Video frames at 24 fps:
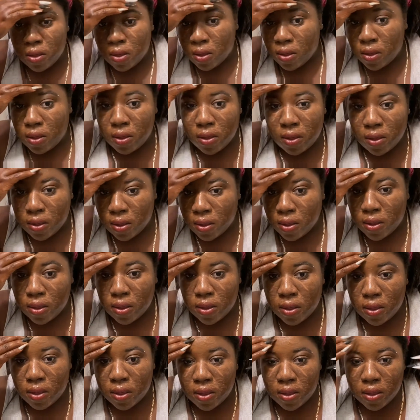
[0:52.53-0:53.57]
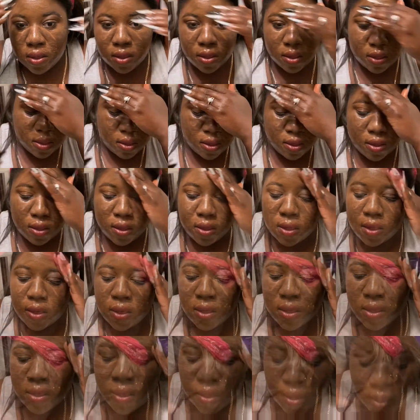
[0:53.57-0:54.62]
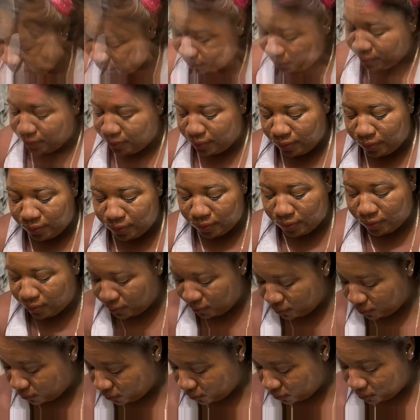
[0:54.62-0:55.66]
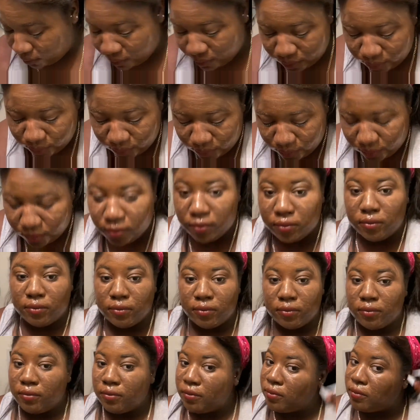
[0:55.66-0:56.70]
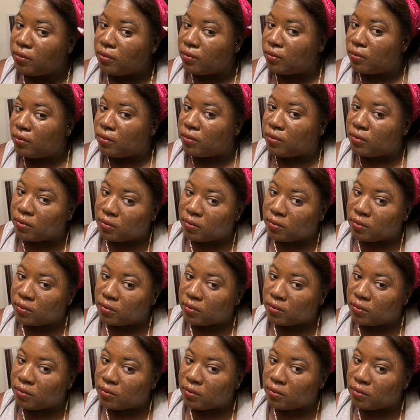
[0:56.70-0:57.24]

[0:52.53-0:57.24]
gel and just washed my face. As you can see,